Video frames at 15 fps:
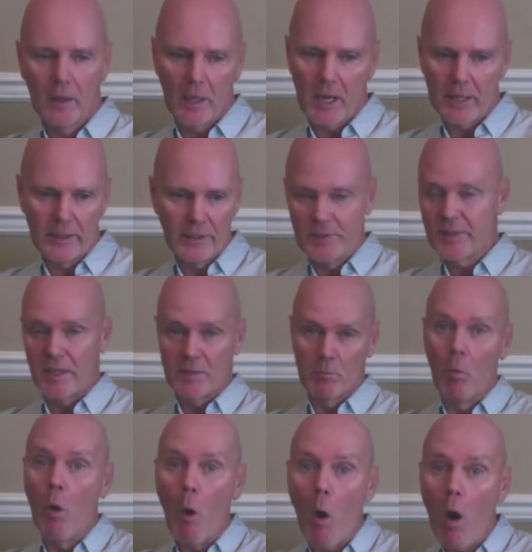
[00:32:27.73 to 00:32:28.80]
And he says
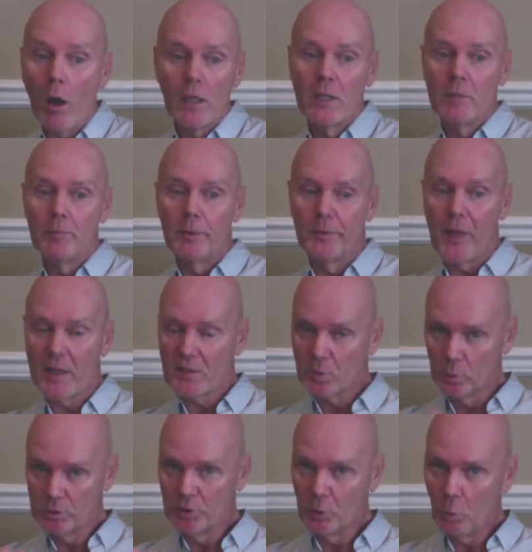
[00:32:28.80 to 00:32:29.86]
more, but that's
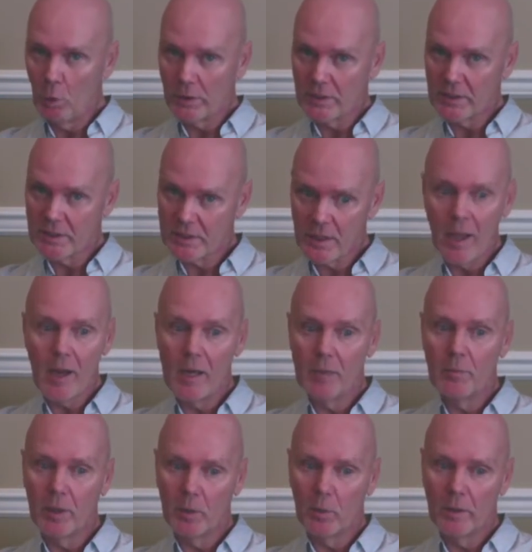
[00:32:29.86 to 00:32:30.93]
all you want to say
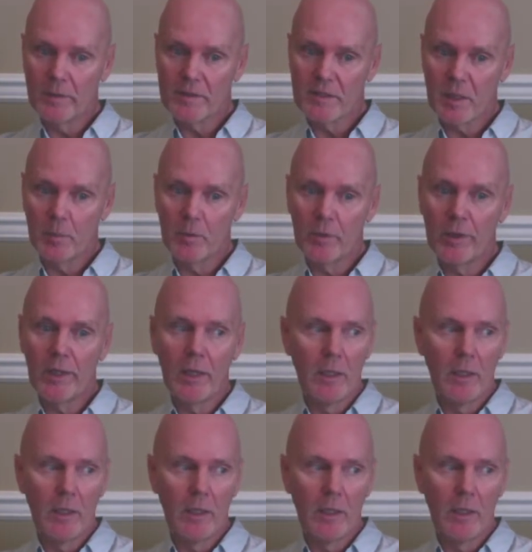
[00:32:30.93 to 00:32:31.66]
by way of summary.